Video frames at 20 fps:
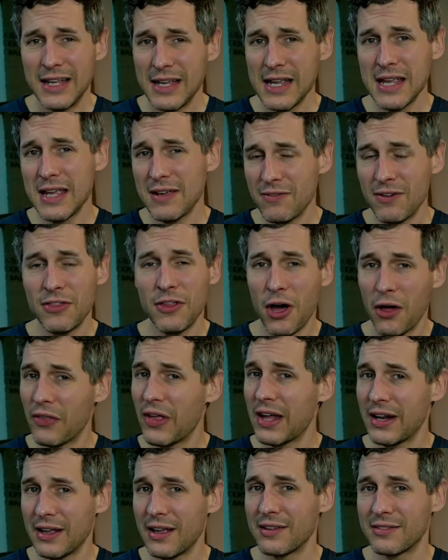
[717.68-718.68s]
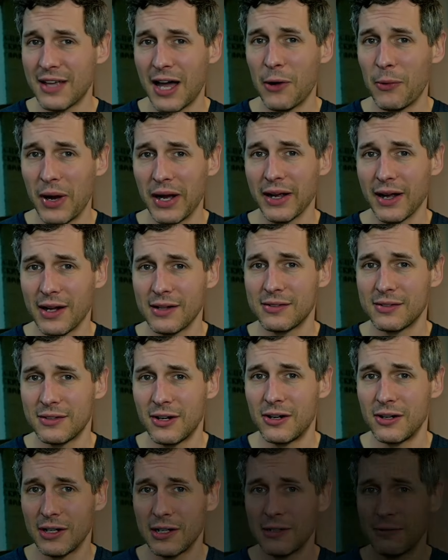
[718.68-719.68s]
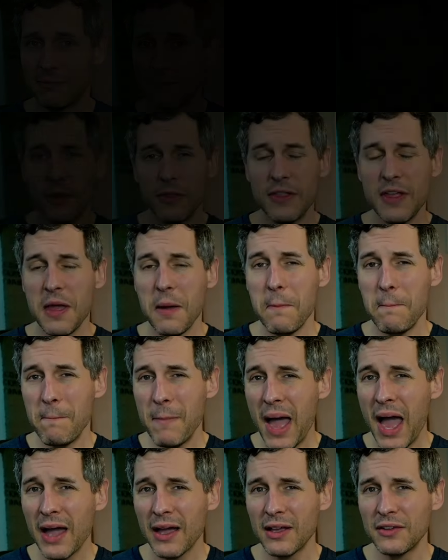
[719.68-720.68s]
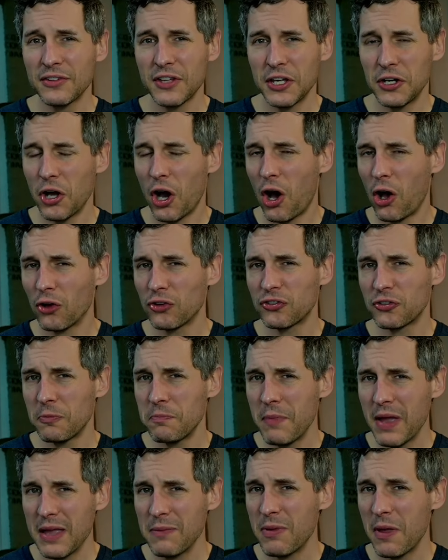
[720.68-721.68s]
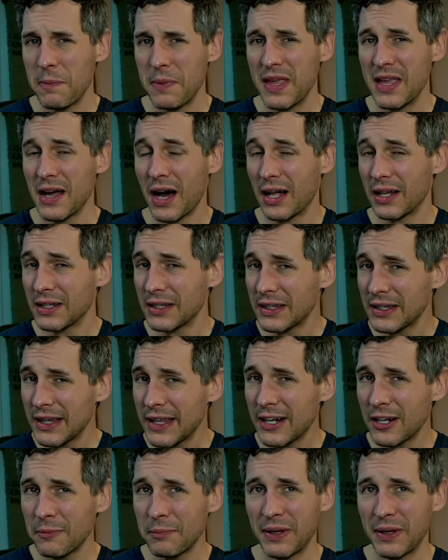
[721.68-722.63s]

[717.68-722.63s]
even though that is how I got started. The Magus can also maybe be a little